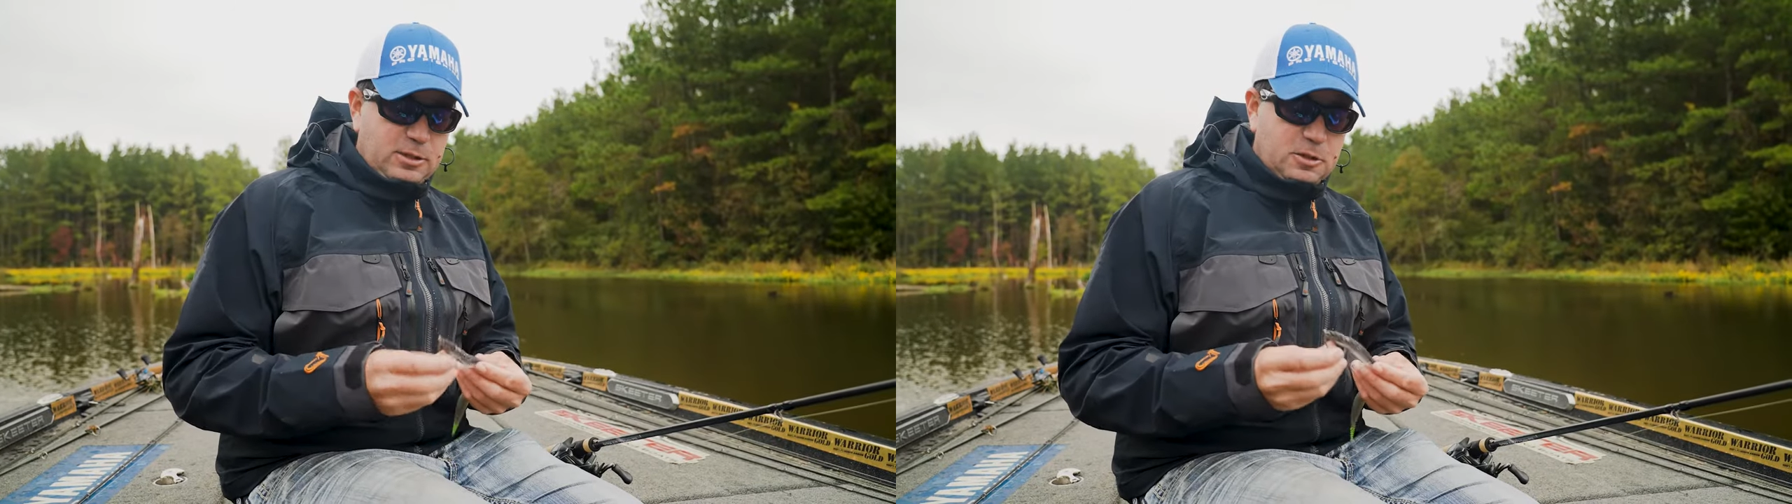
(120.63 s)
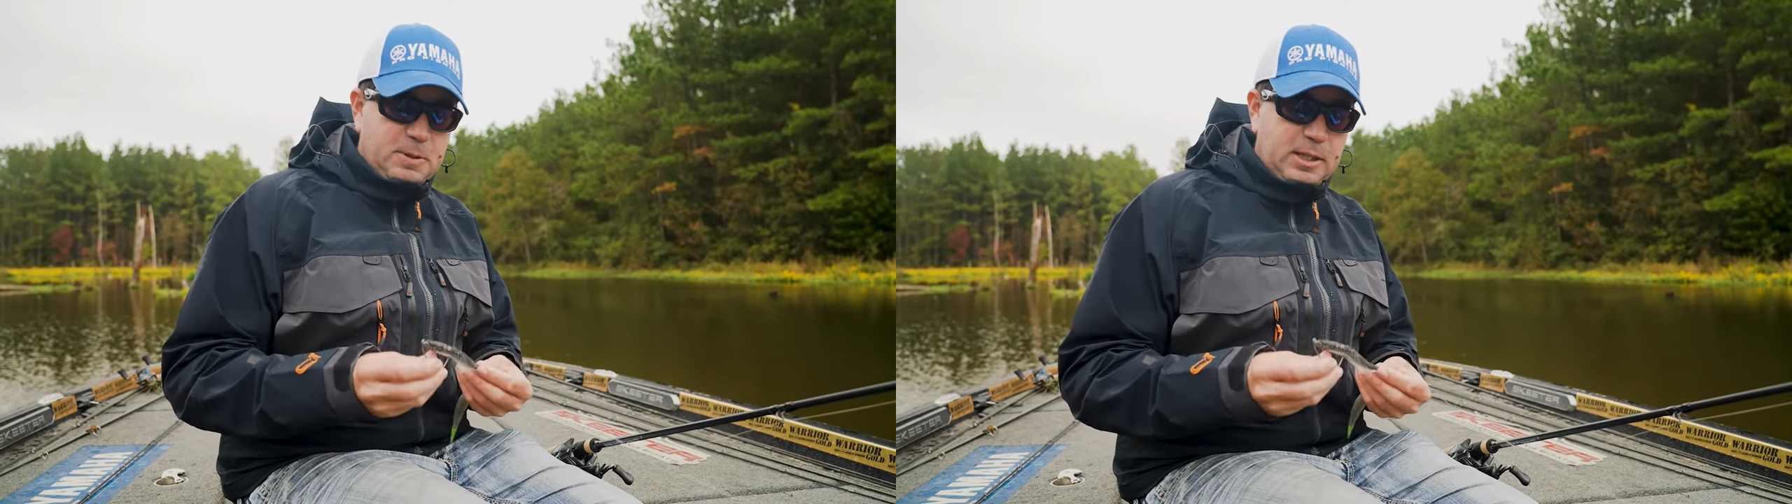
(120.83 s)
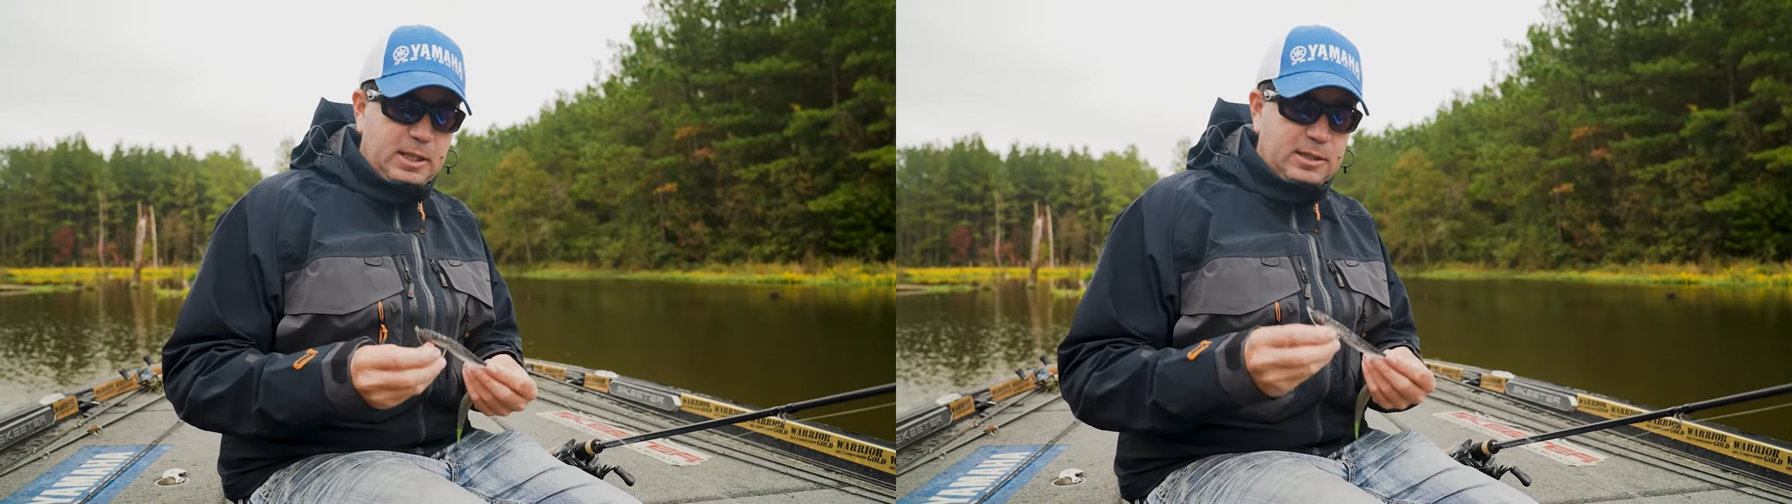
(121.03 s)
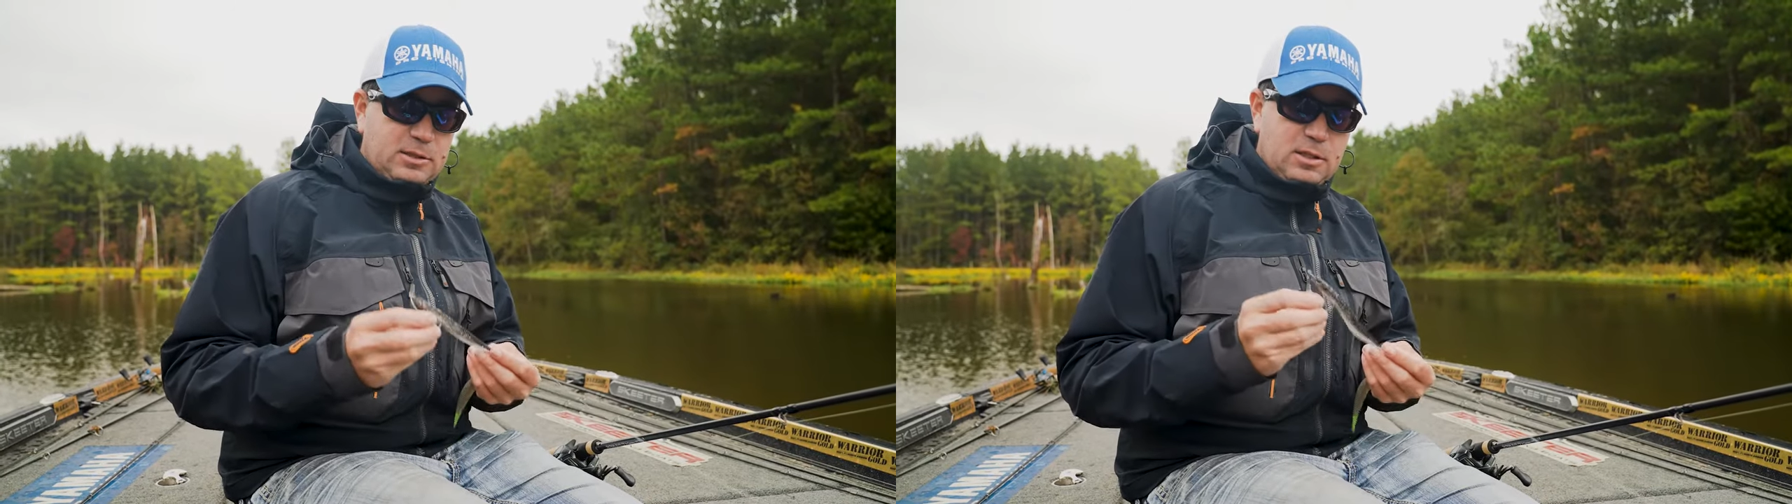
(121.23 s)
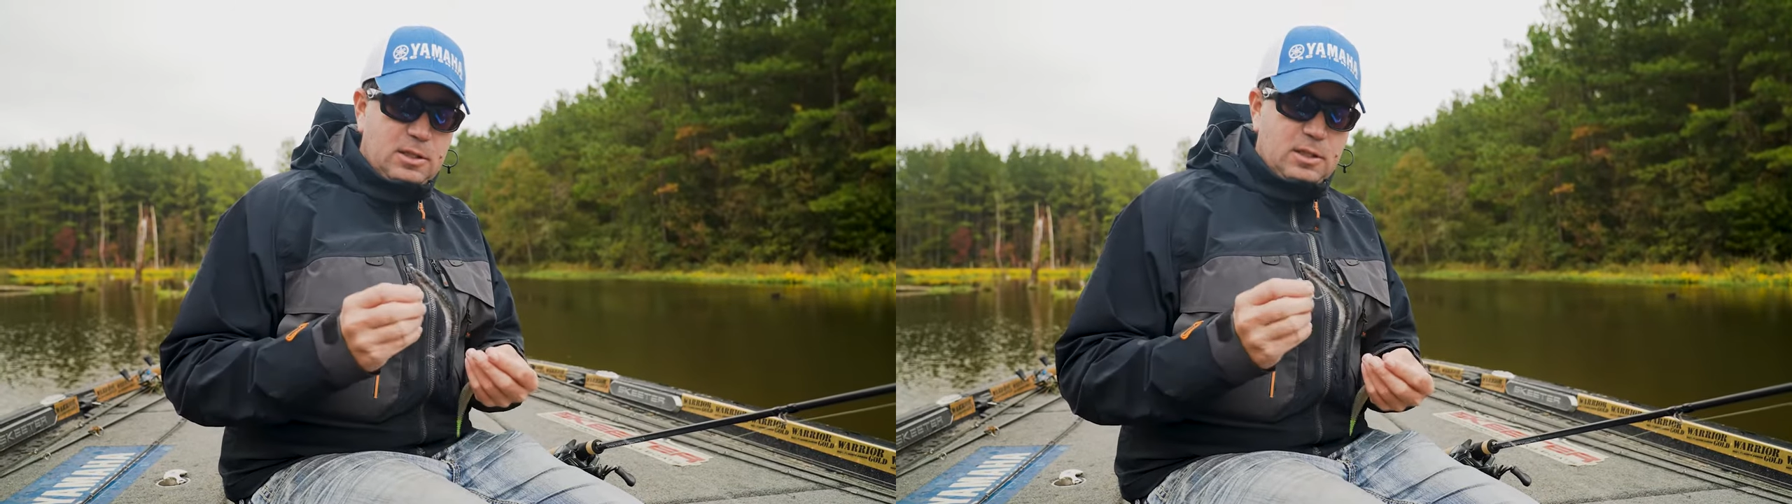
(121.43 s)
just
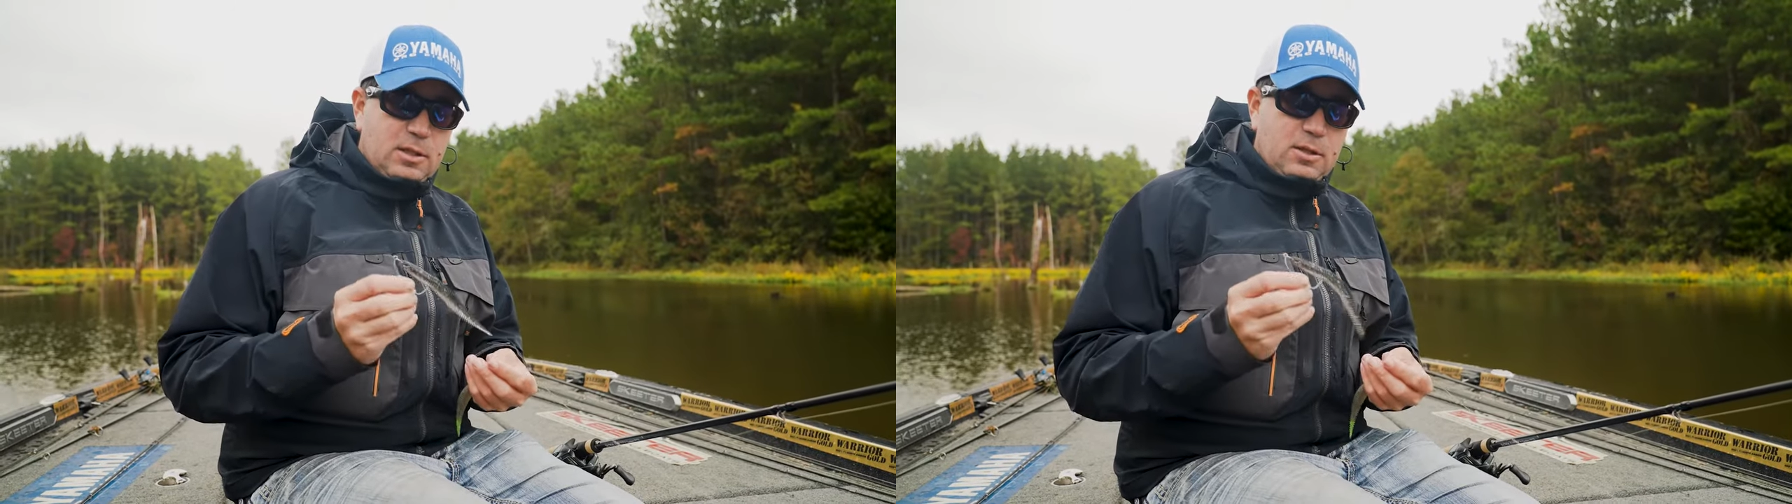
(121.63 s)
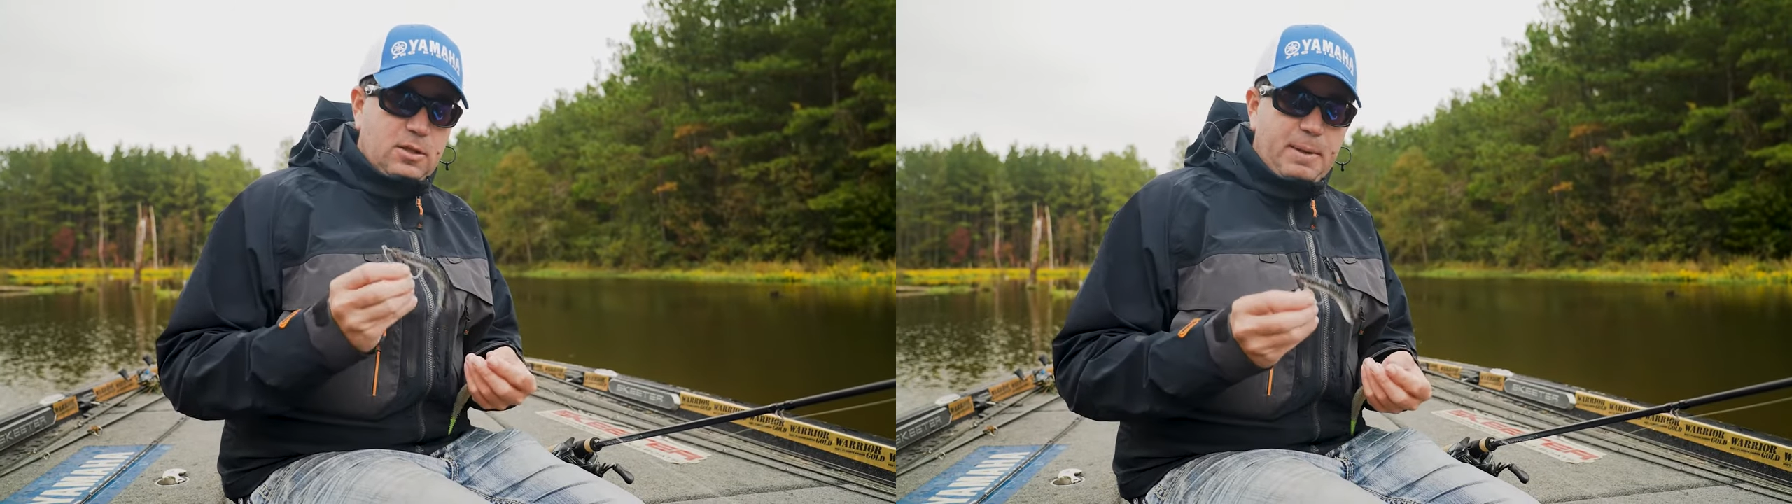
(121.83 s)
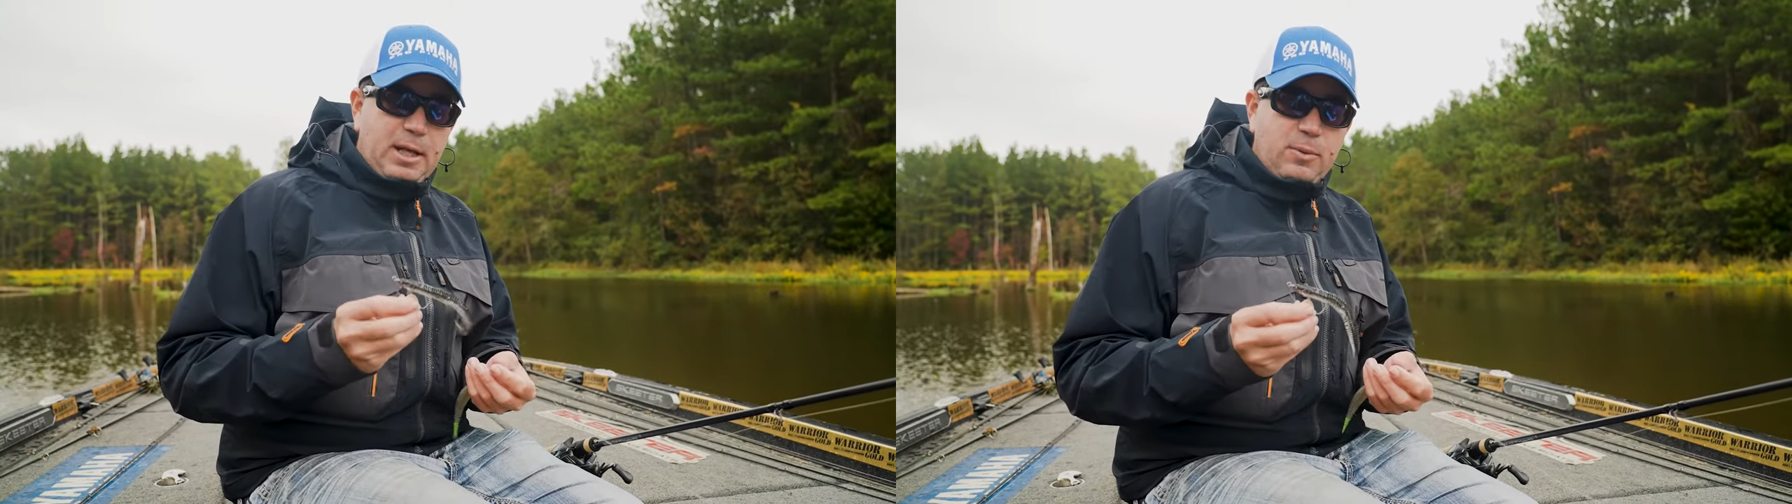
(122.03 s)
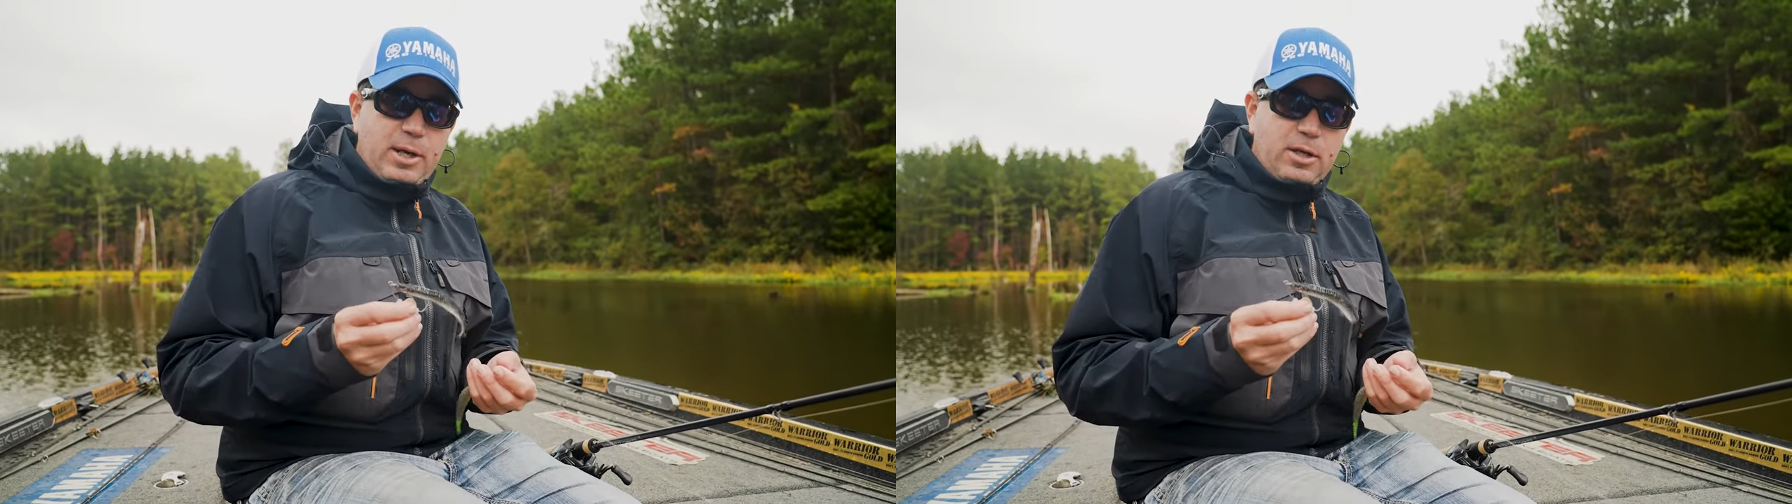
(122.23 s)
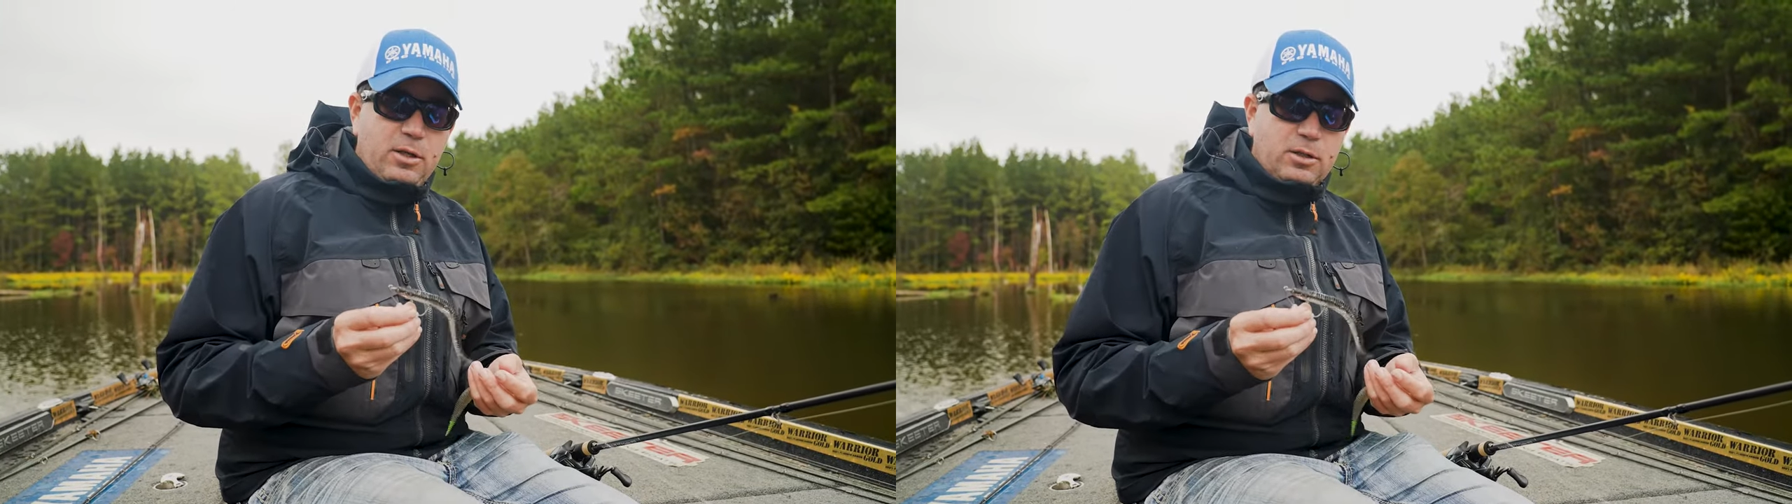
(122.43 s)
because the belly
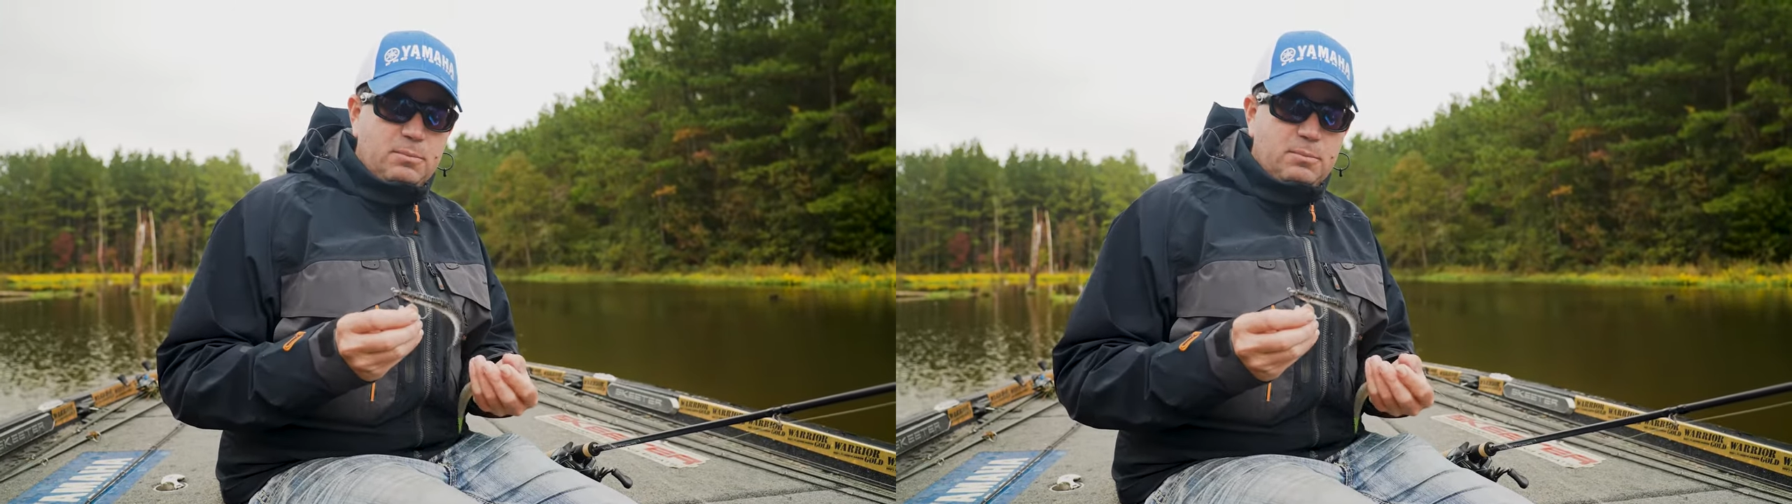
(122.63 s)
weighted hook to